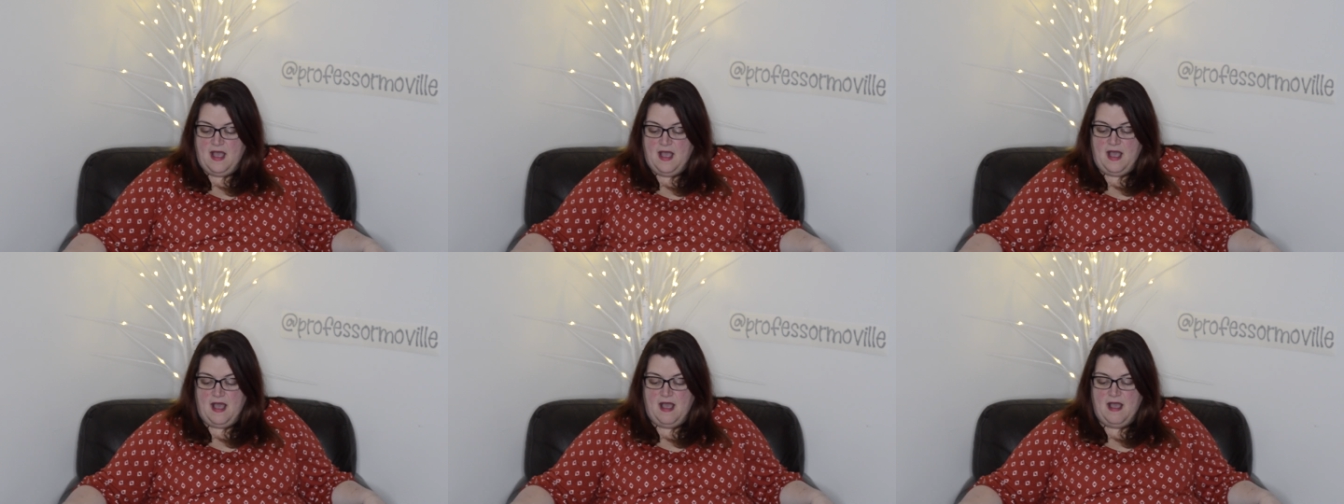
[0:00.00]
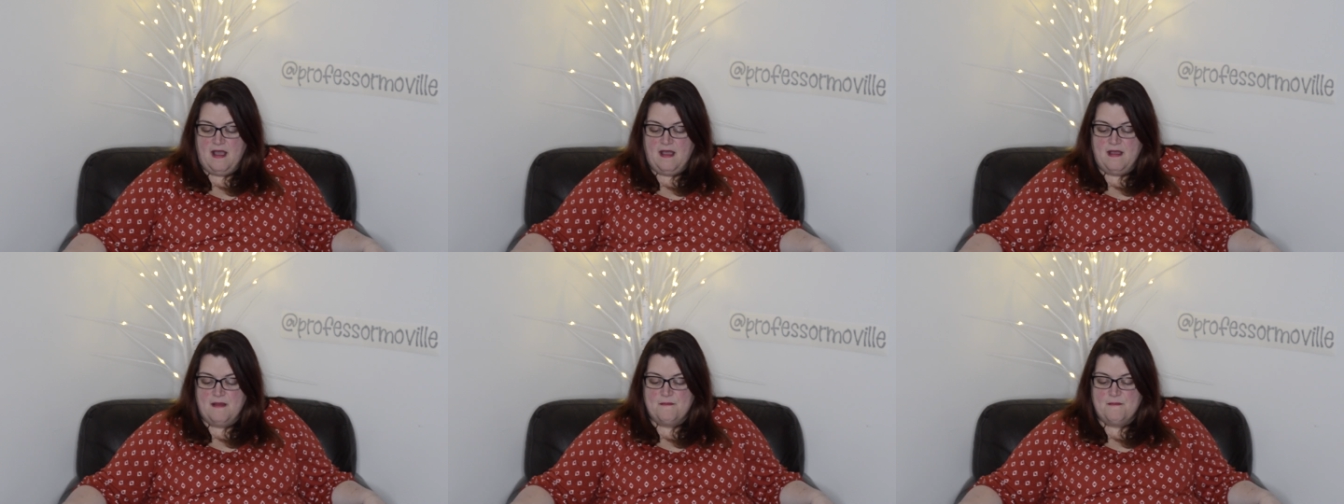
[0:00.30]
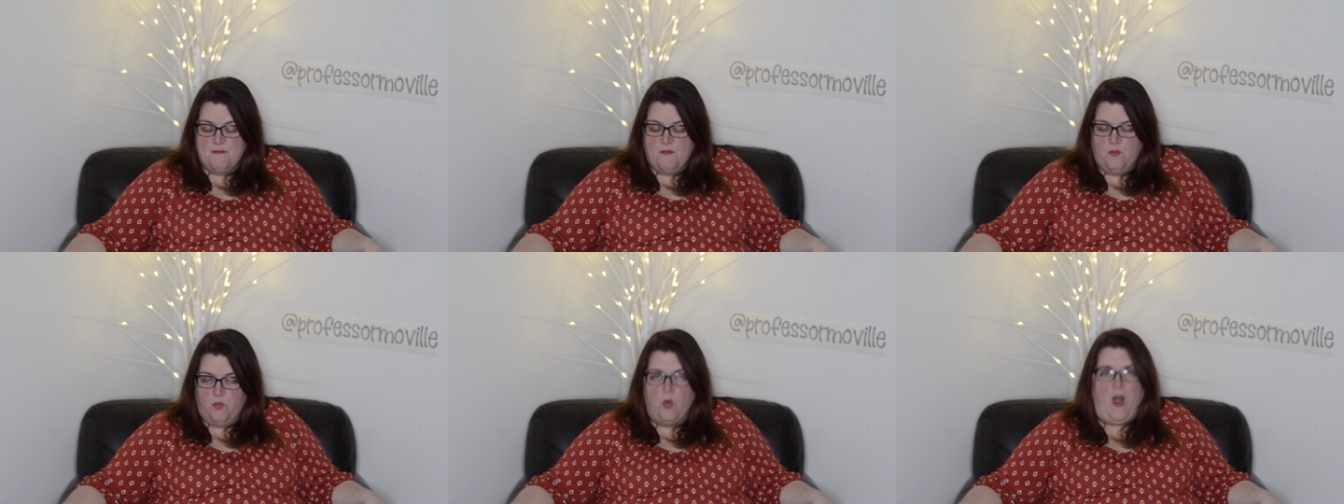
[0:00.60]

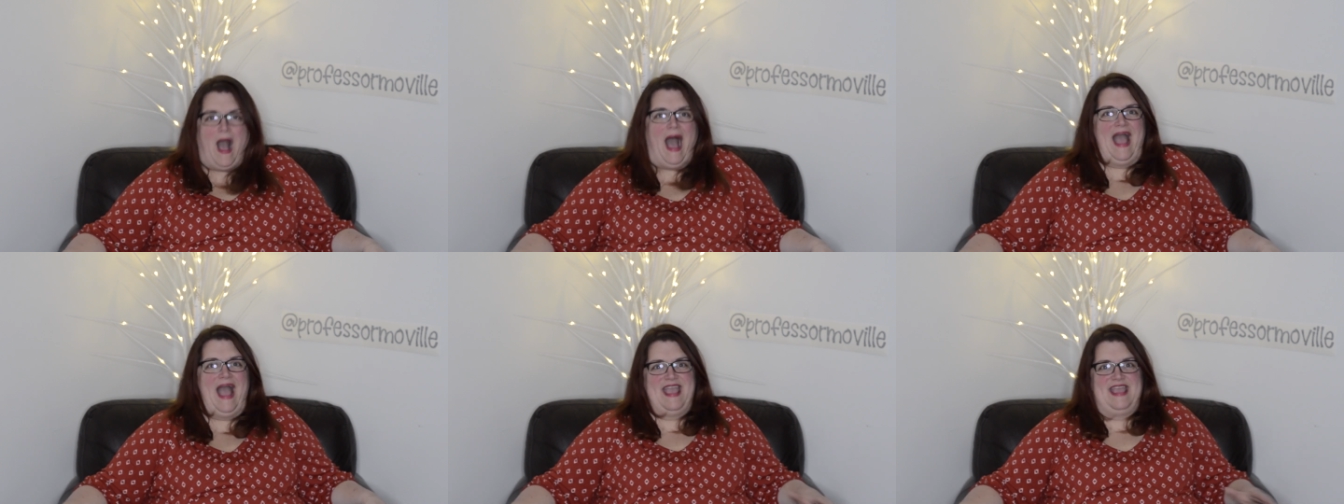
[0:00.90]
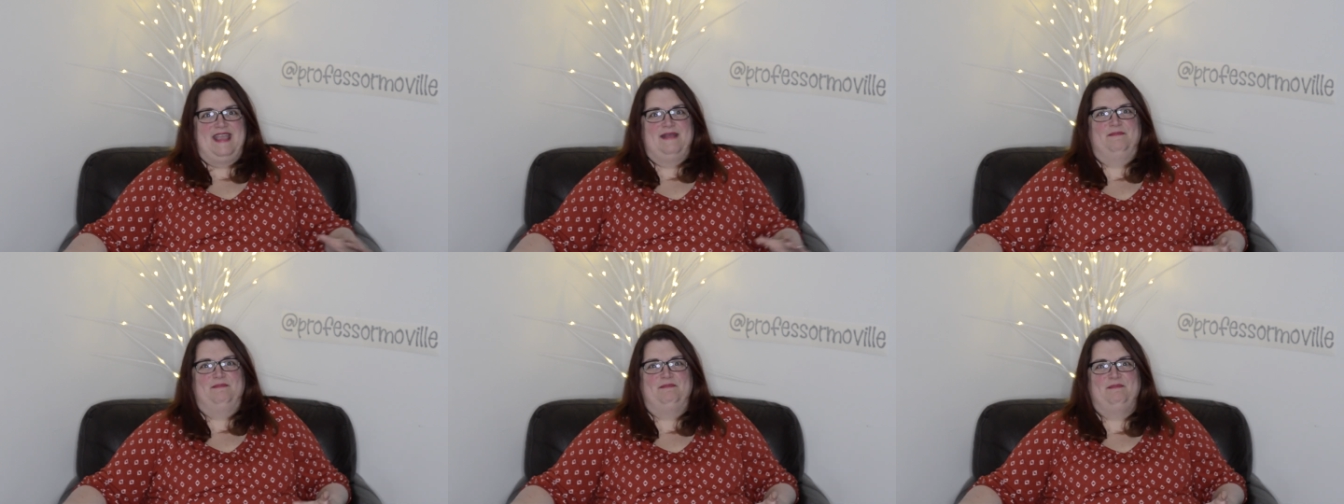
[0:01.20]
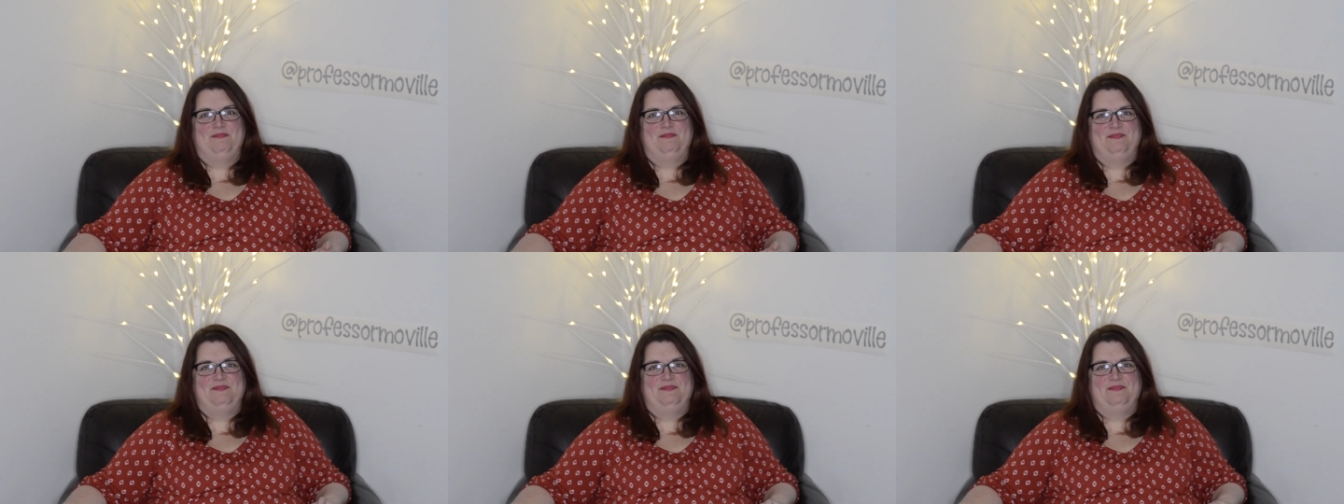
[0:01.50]
Why?
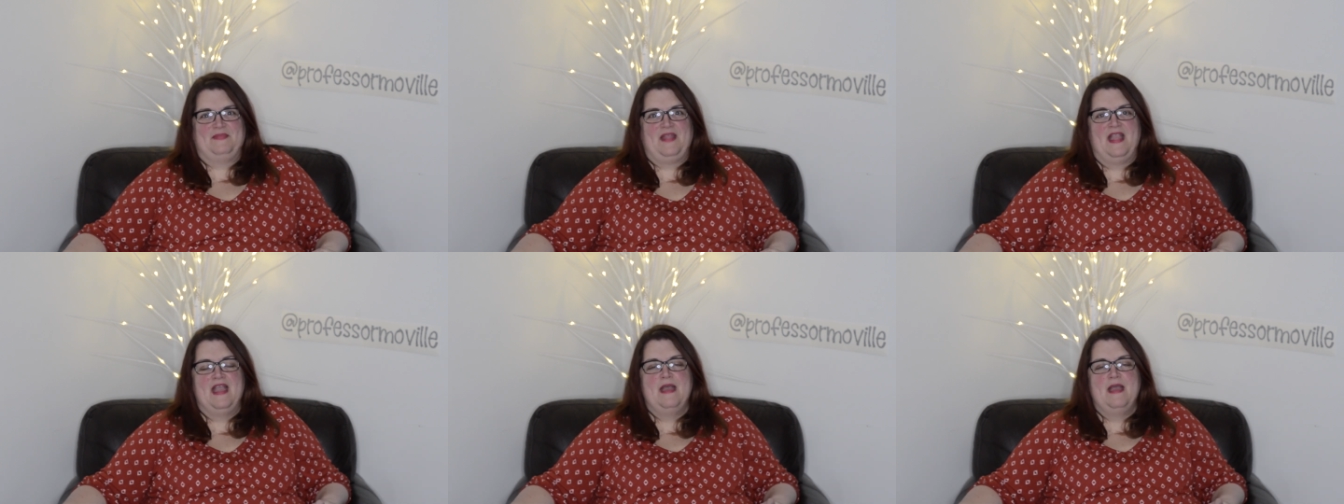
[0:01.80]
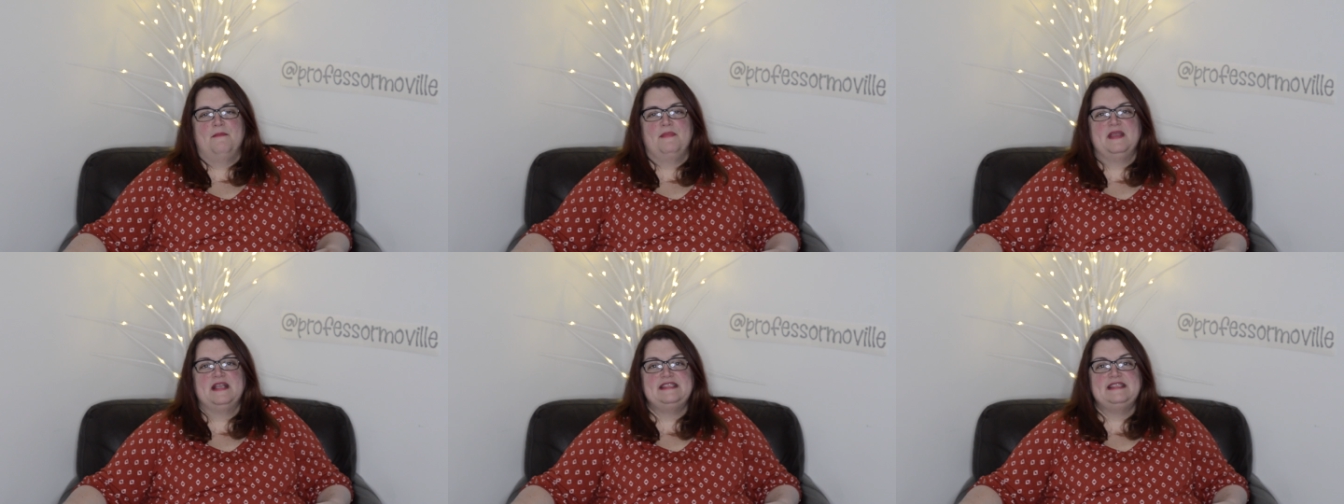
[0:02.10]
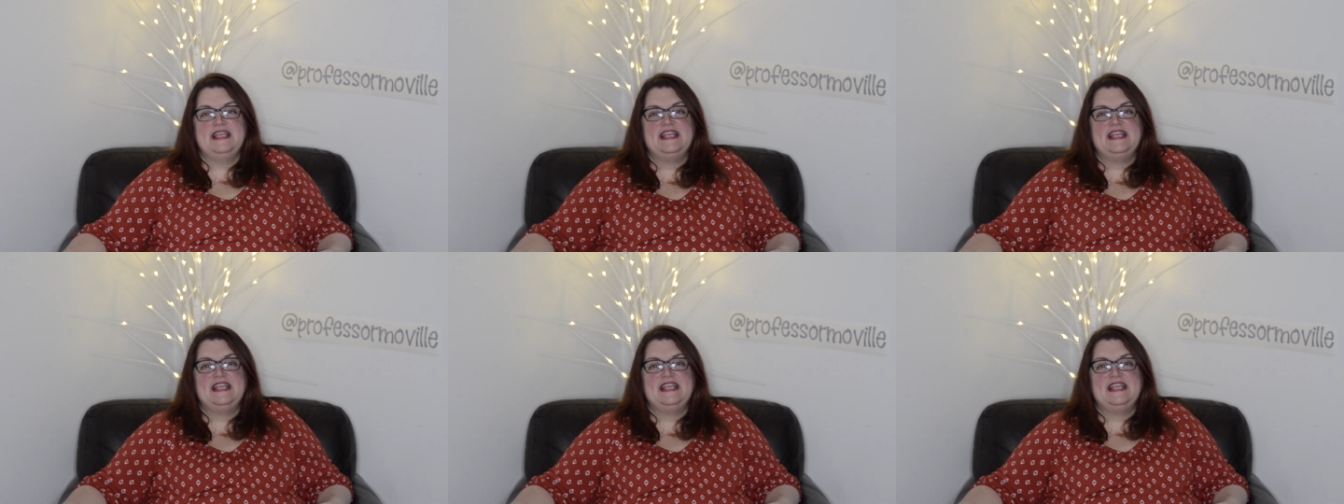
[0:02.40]
Because